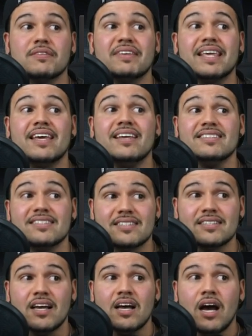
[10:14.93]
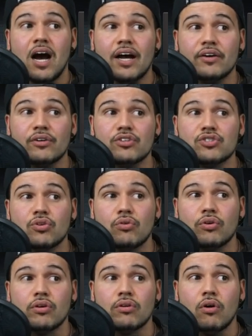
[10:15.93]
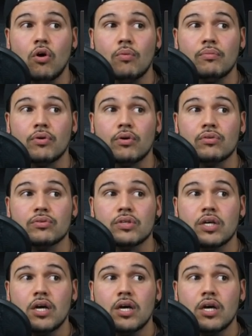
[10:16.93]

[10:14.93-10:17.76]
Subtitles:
of Kids on her Showgirl Homegirl